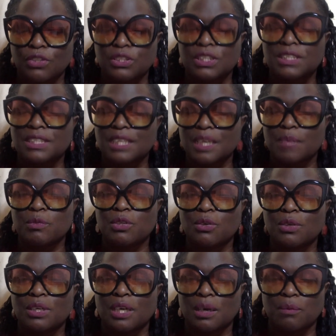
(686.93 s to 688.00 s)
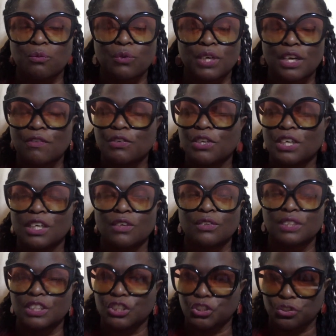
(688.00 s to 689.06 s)
Just let me know in the comments, whatever your health
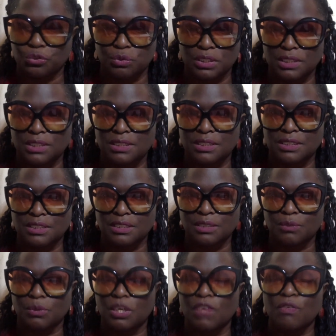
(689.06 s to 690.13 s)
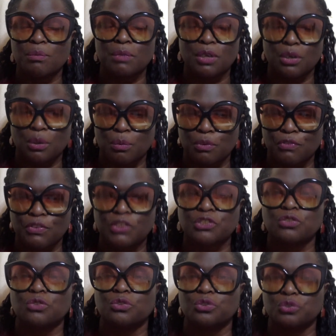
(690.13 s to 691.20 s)
issue is, whatever medical
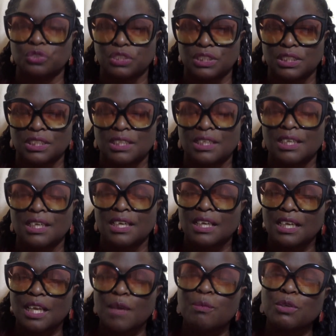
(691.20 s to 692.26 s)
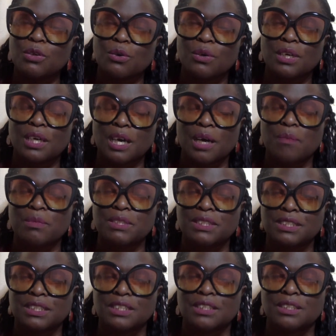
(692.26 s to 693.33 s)
professional you've seen, let me know in the comment
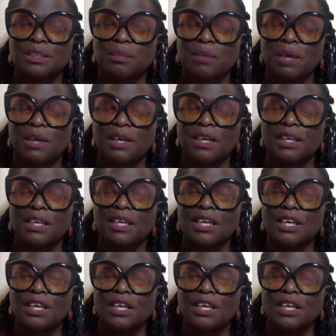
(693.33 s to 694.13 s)
section about a